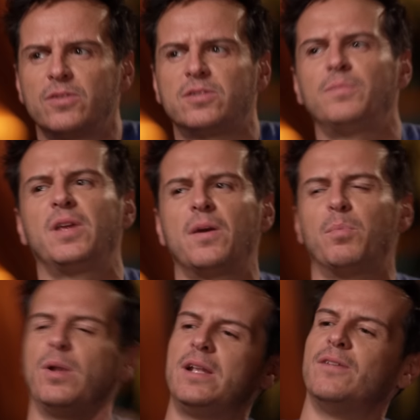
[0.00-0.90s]
There's something
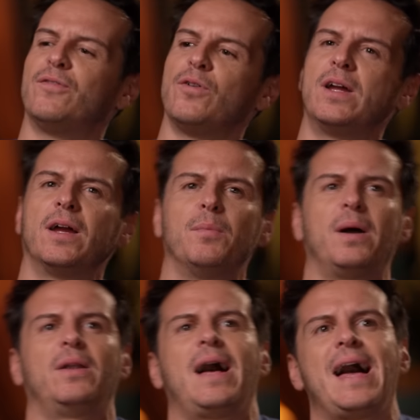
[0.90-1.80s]
completely freeing
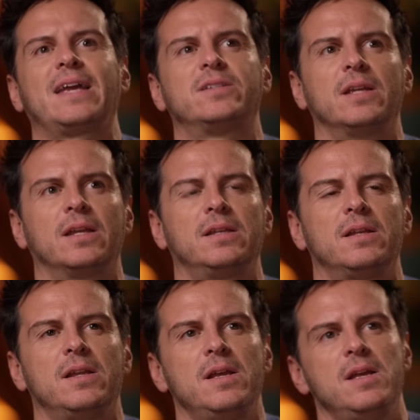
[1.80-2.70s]
about acting
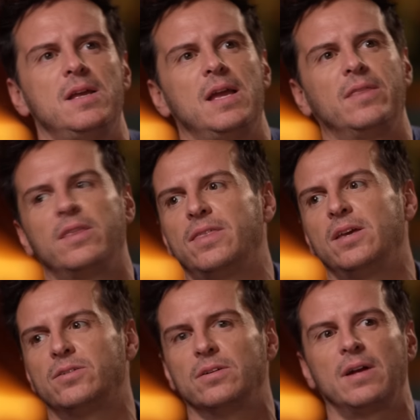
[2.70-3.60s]
in the
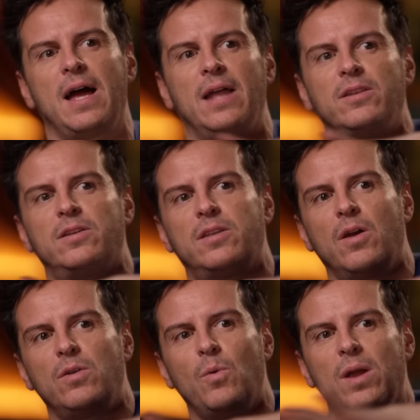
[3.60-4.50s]
theater, and the
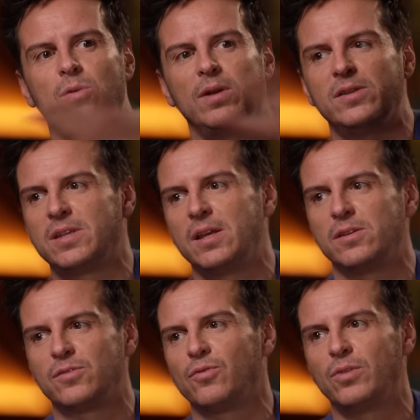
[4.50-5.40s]
only way you really see it
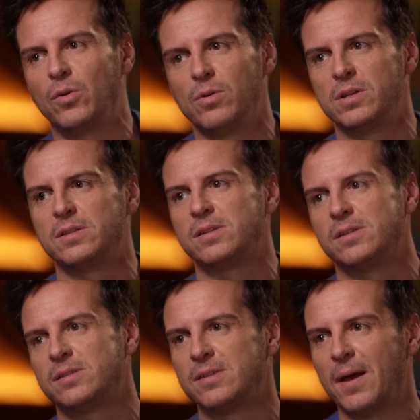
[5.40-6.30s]
is through the
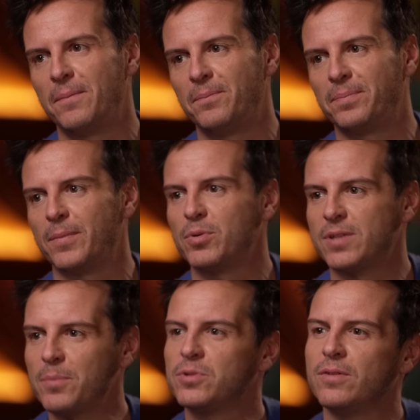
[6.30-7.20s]
audience's
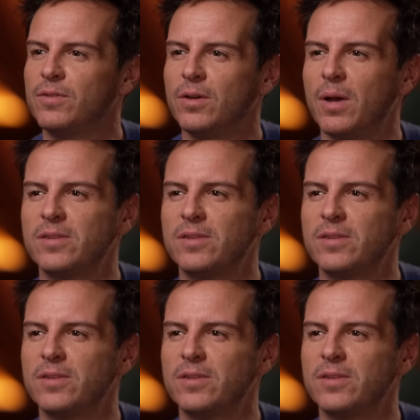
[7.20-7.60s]
perception of you.